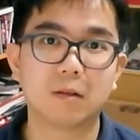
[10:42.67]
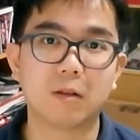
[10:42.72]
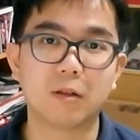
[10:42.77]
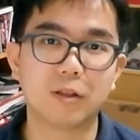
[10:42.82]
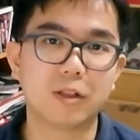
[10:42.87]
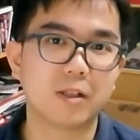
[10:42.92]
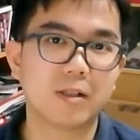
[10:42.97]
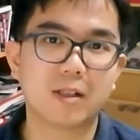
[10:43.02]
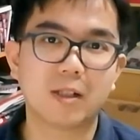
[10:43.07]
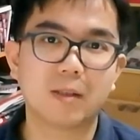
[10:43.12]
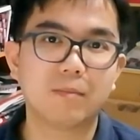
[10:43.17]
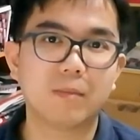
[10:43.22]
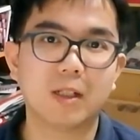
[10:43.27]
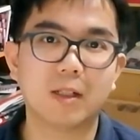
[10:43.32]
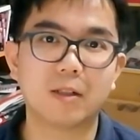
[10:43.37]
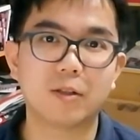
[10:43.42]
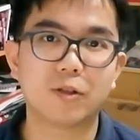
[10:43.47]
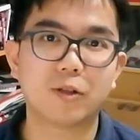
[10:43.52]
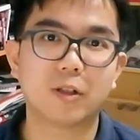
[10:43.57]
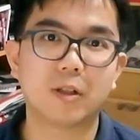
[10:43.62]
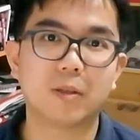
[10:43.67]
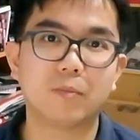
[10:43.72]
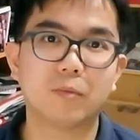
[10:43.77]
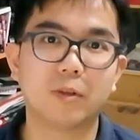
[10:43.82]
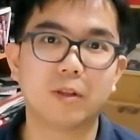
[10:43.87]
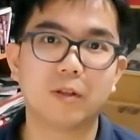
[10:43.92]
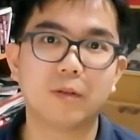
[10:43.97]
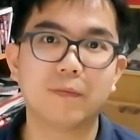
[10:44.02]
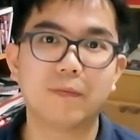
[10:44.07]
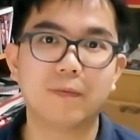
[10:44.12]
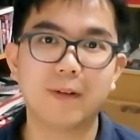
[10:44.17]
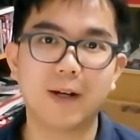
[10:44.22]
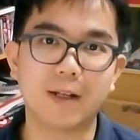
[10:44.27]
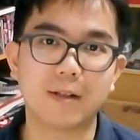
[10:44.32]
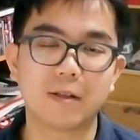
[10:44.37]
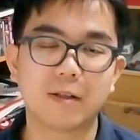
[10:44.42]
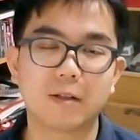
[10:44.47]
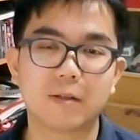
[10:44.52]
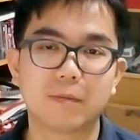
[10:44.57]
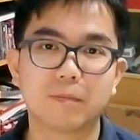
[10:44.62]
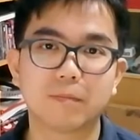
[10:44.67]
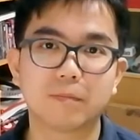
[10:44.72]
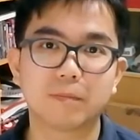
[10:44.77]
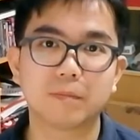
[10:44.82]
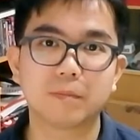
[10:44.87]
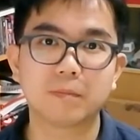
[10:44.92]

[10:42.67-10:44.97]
or just simply a trip with your friends,